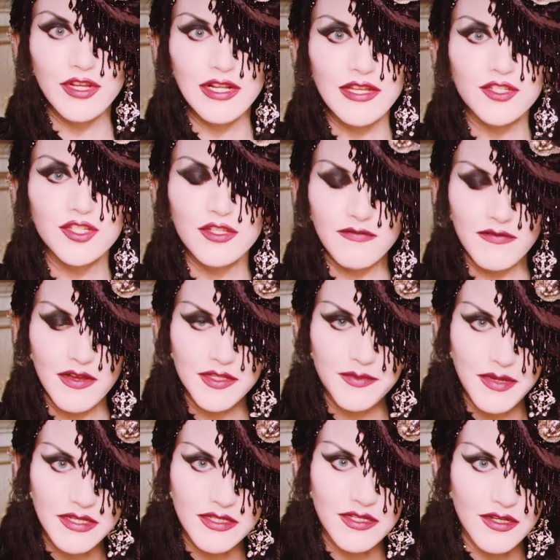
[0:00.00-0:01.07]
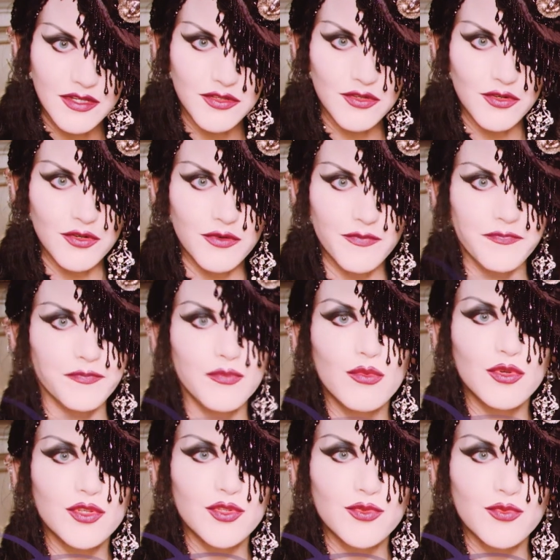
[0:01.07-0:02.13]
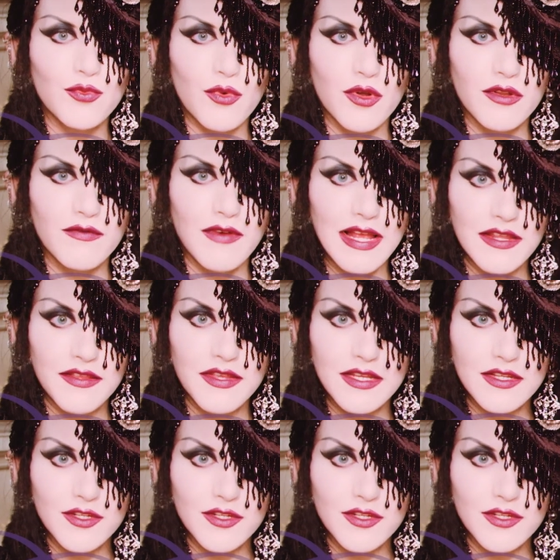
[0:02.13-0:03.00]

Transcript: Collection, the first painting I saw, was one of Alethea